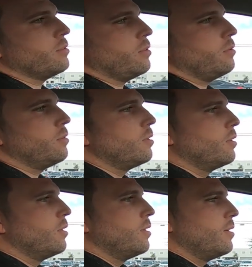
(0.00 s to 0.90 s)
So
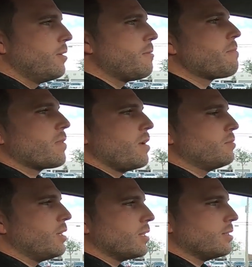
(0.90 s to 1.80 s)
come
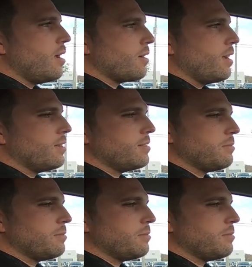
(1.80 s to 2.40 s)
check us out, guys.